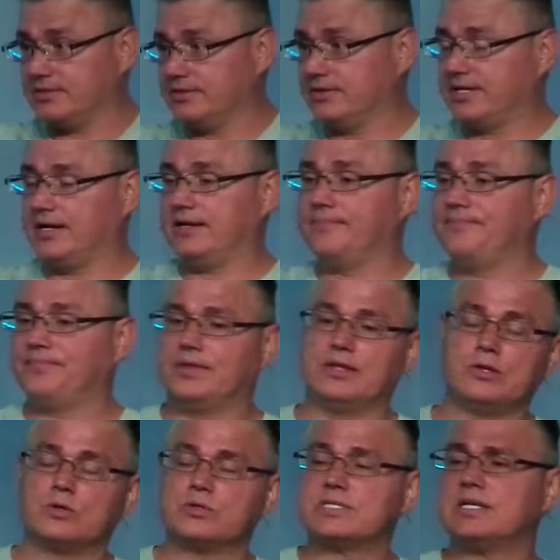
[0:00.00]
okay? And then
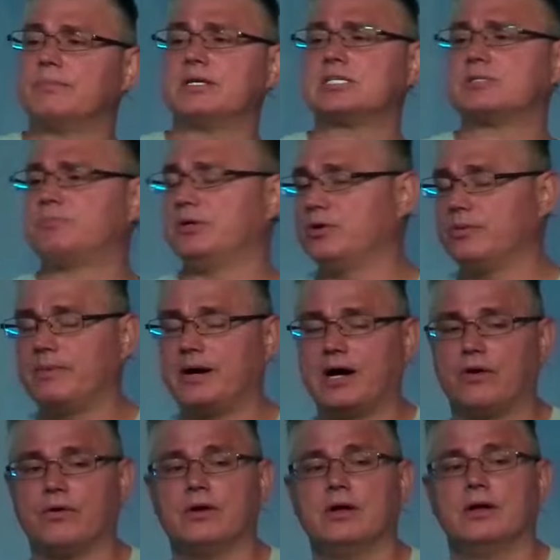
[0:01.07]
there's some dispute
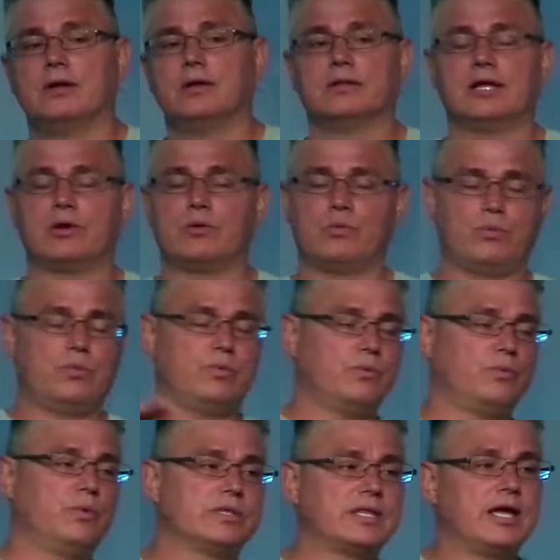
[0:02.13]
about like
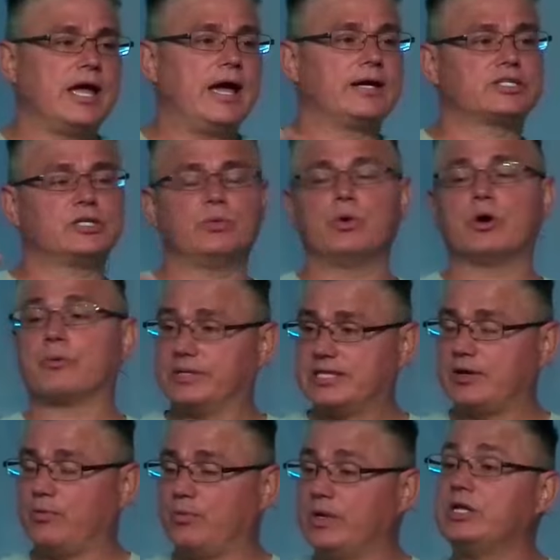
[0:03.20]
what they actually were, but
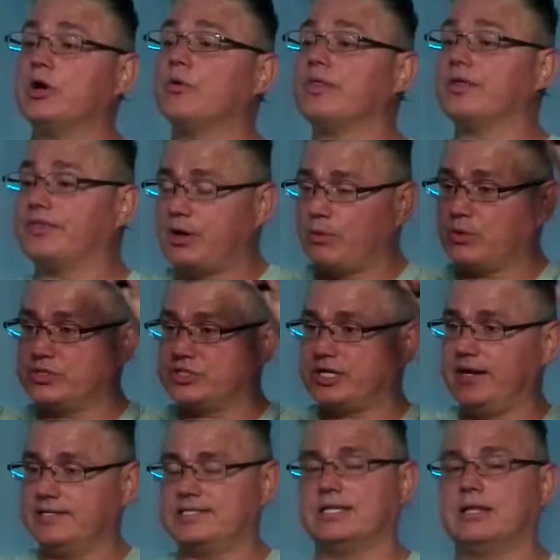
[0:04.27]
they, we know that they were
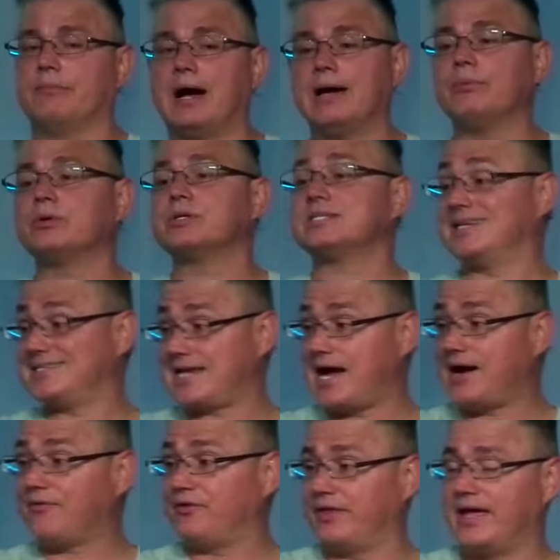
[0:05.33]
giants. And the Bible says
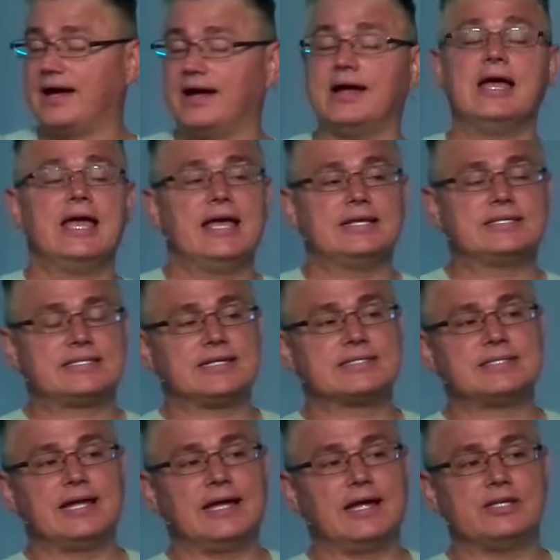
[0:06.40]
after that, it says
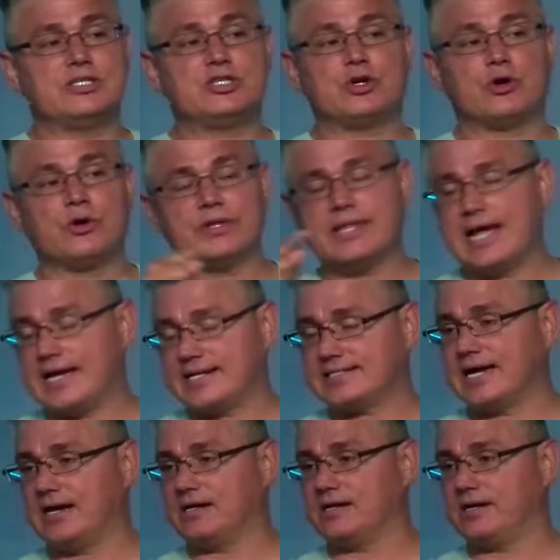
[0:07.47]
that during that
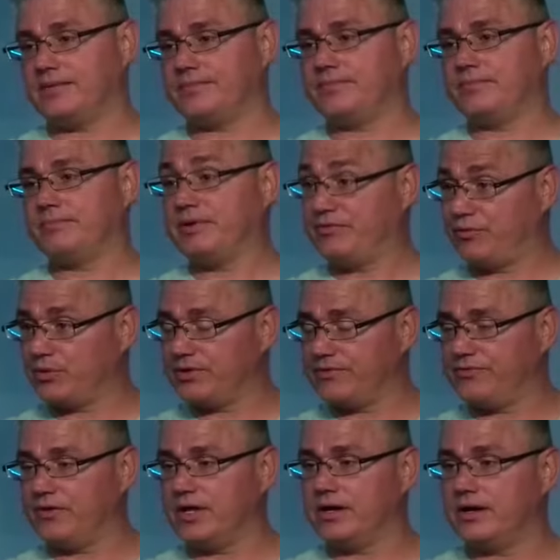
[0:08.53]
time before the
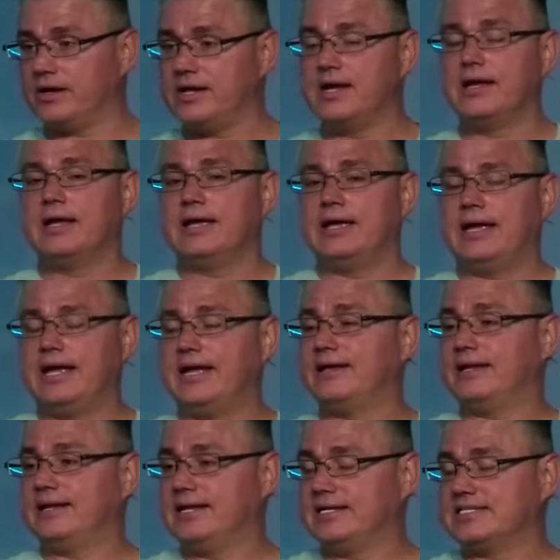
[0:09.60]
flood, and,
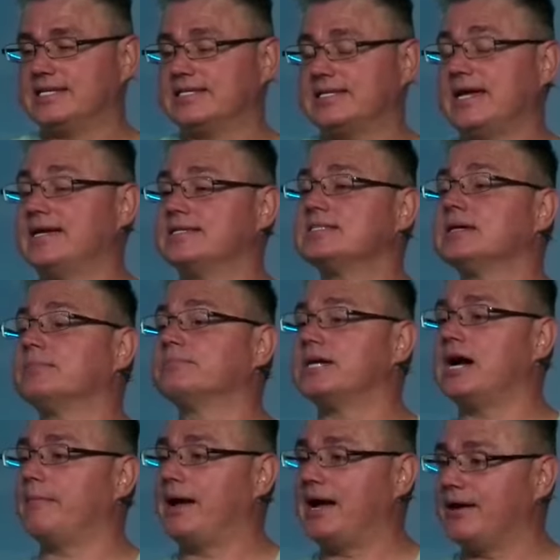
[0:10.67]
and it says, and
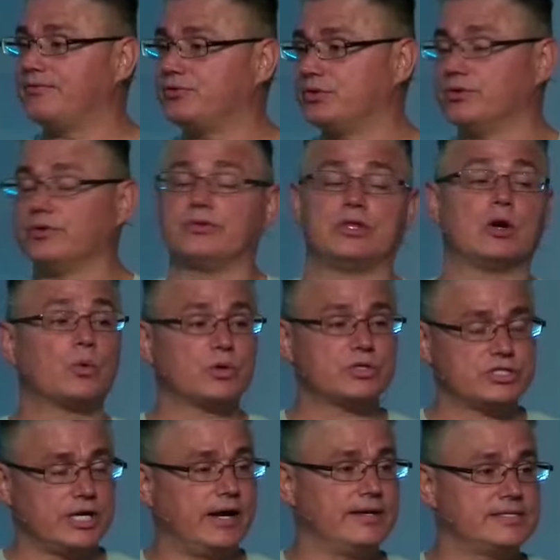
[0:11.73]
sometime after, there were
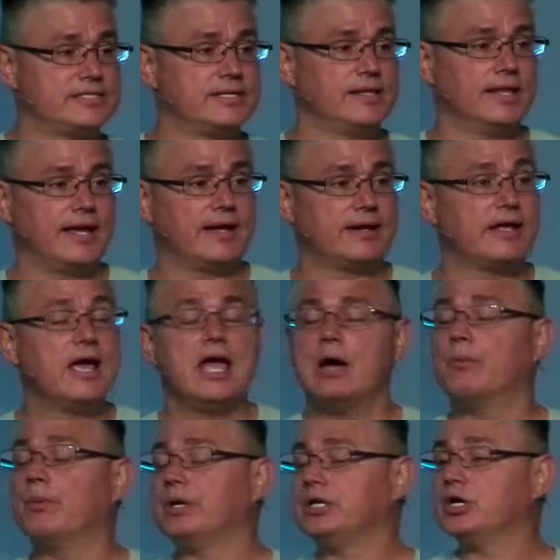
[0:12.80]
giants in the land.
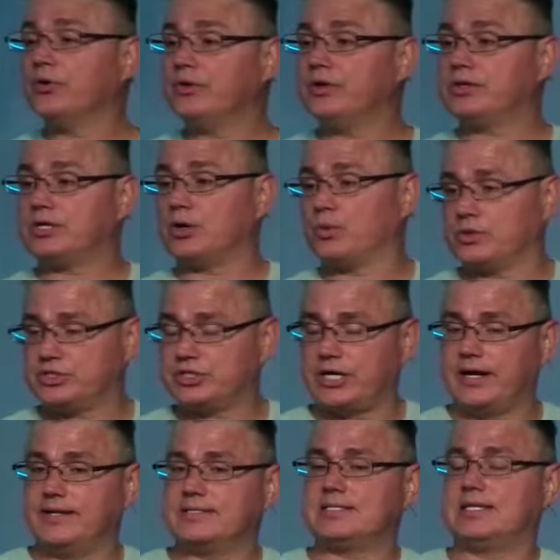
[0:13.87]
And we know that there were
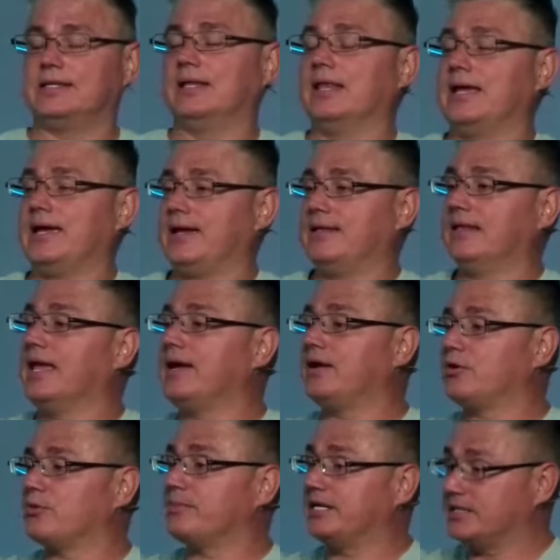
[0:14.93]
giants in the land
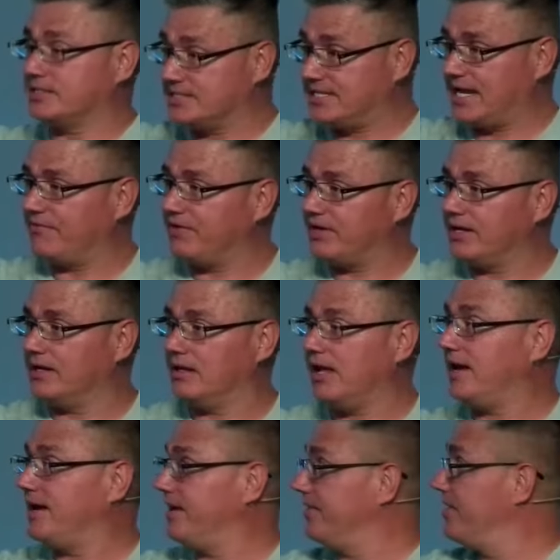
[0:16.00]
later because David and
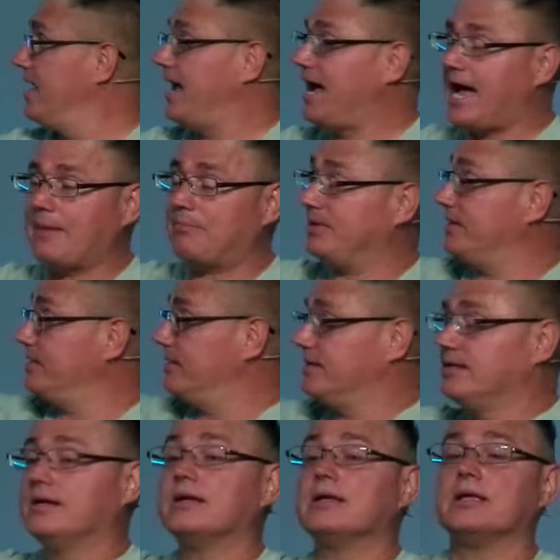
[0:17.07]
Goliath happened
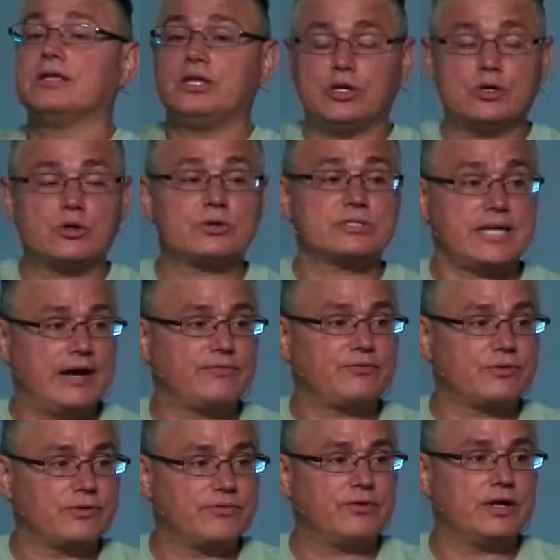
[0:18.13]
years after
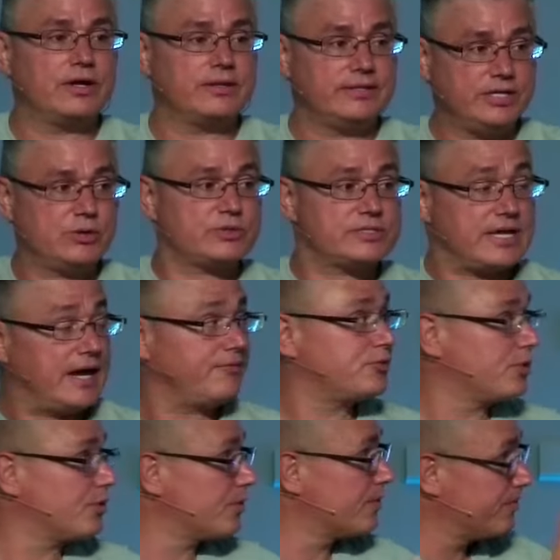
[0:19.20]
the flood, years
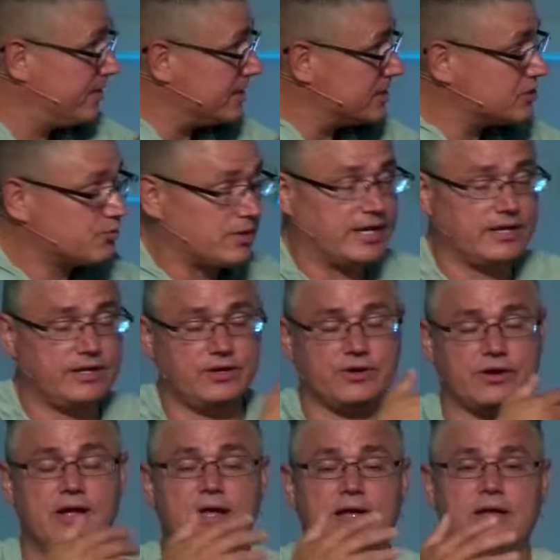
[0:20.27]
after this right
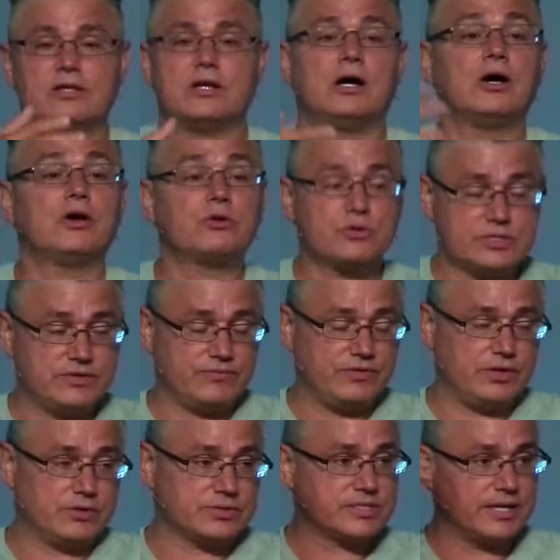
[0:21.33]
here hundreds of
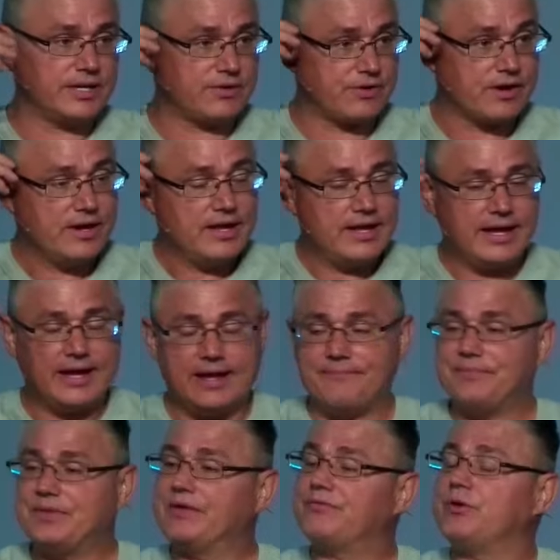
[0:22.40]
years later. And
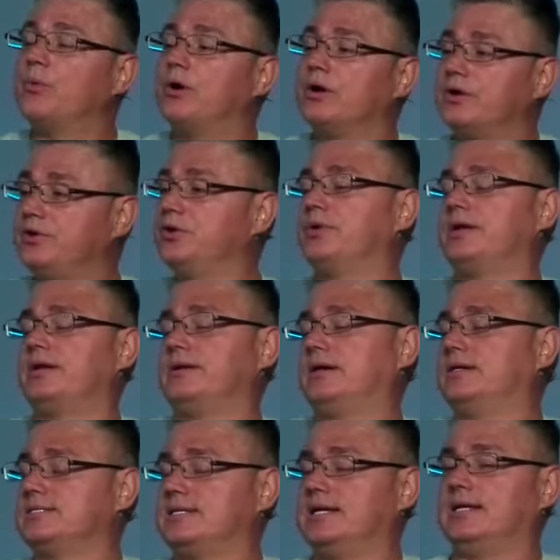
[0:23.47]
if you want to do an,
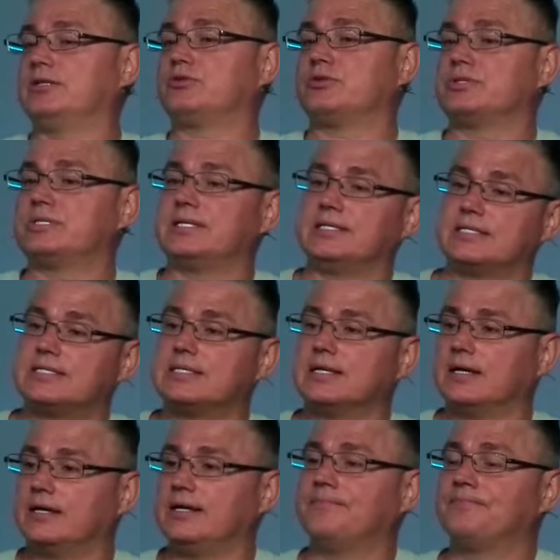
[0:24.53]
an interesting
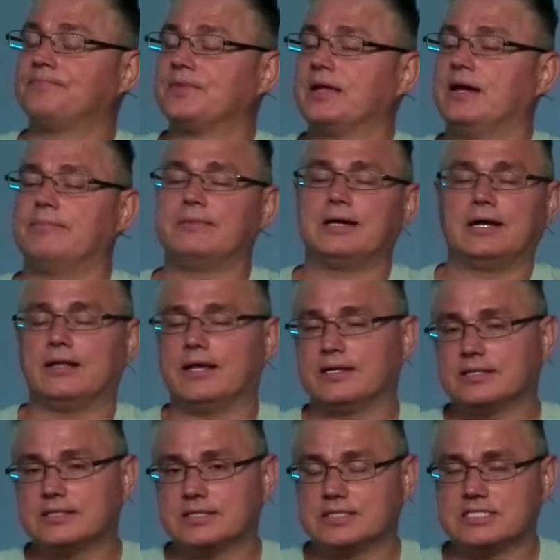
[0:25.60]
study, I'm not
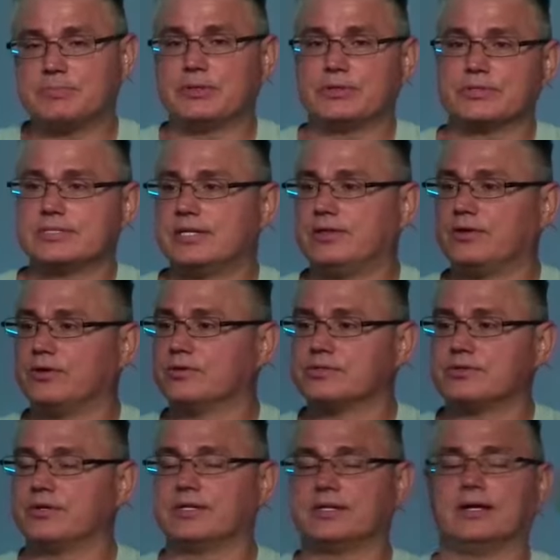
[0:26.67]
like conspiracy theorist
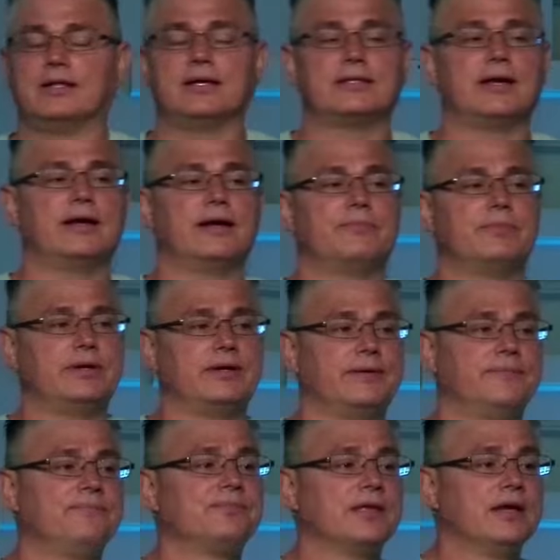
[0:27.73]
or anything like that, but uh,
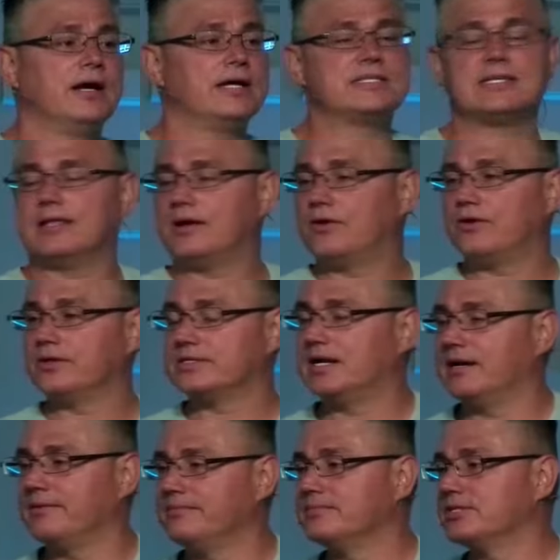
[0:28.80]
I say that all the
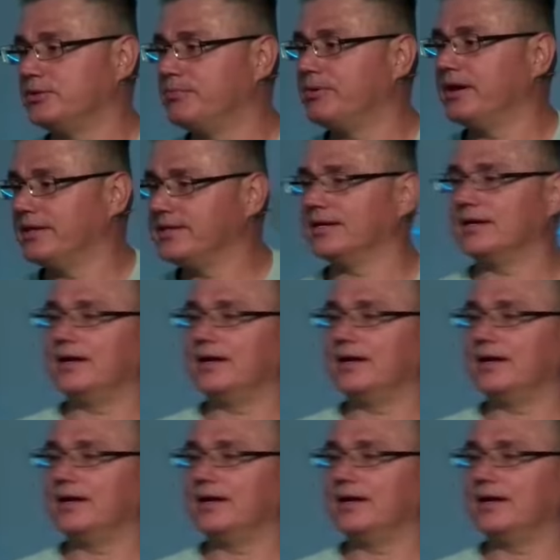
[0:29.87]
time, so you probably think I